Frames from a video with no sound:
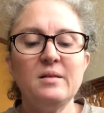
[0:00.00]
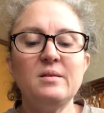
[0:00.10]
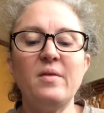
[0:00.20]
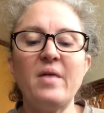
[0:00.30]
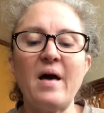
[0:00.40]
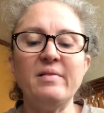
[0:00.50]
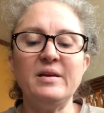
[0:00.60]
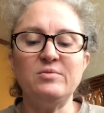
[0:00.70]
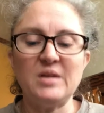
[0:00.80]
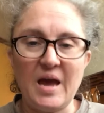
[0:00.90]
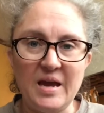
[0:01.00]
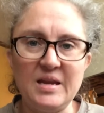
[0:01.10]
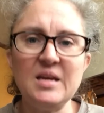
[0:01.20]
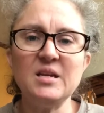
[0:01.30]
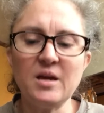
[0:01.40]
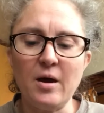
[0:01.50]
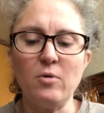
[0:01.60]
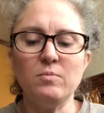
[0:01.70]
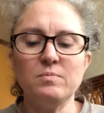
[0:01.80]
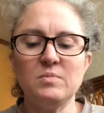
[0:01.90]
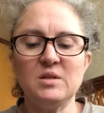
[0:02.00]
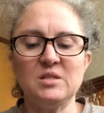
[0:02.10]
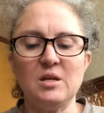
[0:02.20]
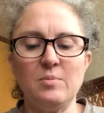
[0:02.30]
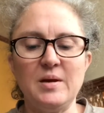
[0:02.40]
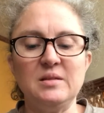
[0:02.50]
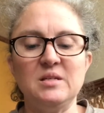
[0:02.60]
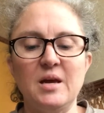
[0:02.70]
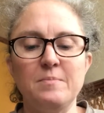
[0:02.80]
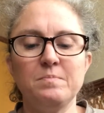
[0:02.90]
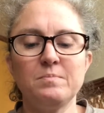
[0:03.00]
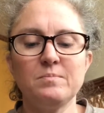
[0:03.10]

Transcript: "Then that leaves 80 to go," the centipede said.